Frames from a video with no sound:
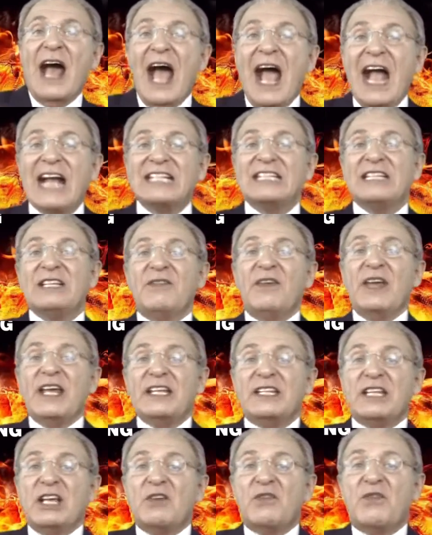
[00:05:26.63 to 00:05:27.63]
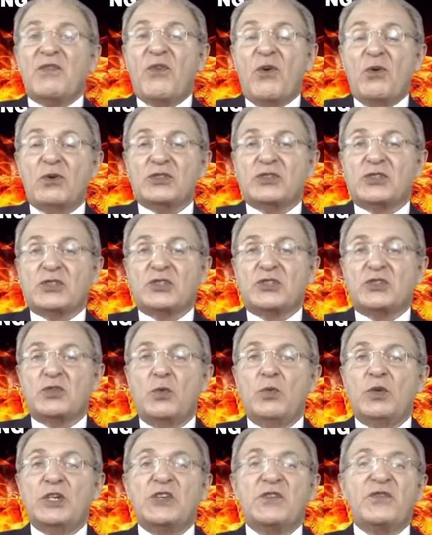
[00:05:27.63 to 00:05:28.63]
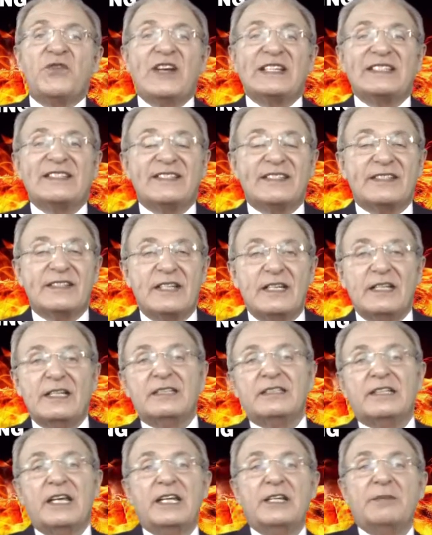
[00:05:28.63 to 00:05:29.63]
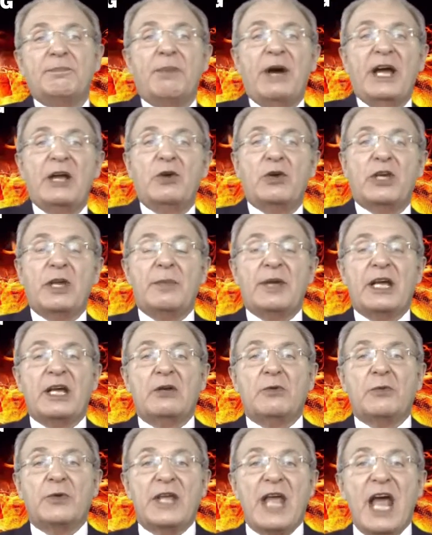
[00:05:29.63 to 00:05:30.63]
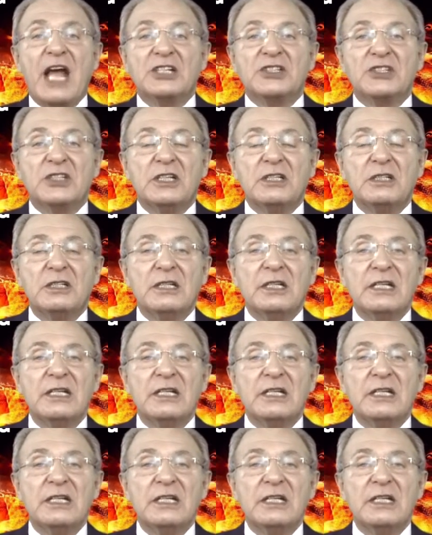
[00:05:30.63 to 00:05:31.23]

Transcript: activating forces which facilitate biochemical reaction,